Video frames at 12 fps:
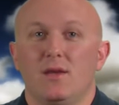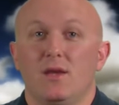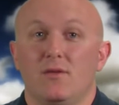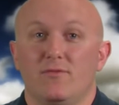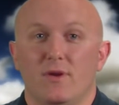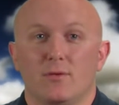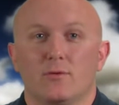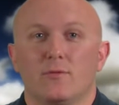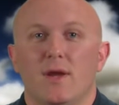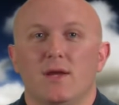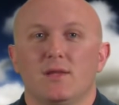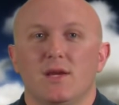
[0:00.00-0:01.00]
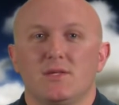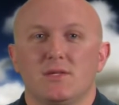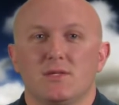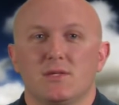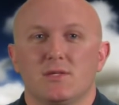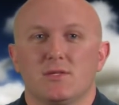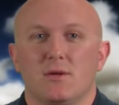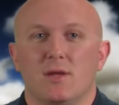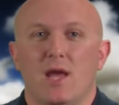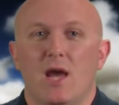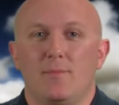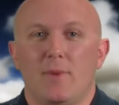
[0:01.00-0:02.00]
and federal regulations concerning
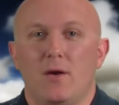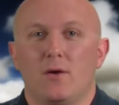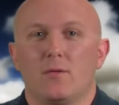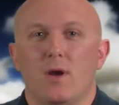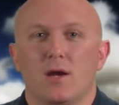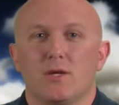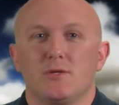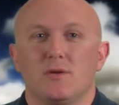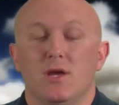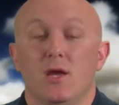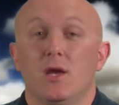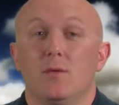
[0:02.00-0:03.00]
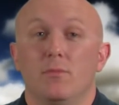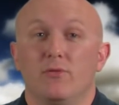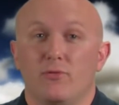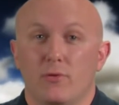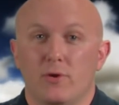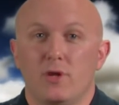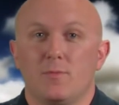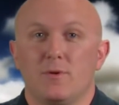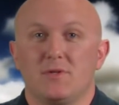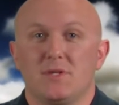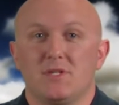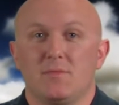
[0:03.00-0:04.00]
high-power rocketry before you
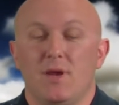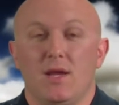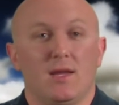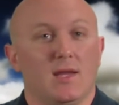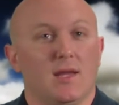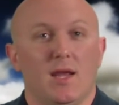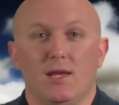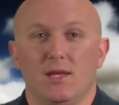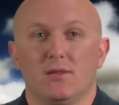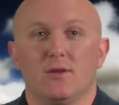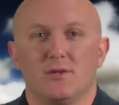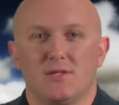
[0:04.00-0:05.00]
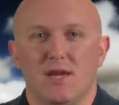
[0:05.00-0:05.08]
participate in any launch